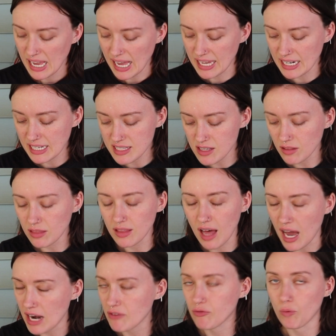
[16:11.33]
And it's a
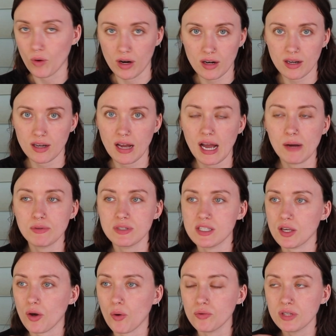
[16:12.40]
lot of work. I was
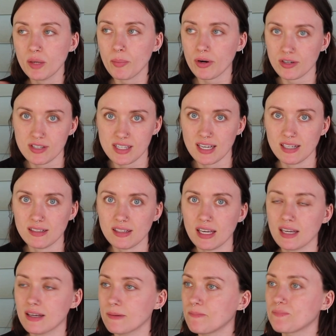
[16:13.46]
the only person,
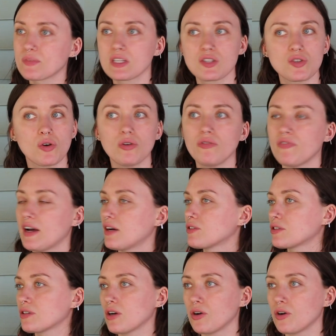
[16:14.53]
like sole founder,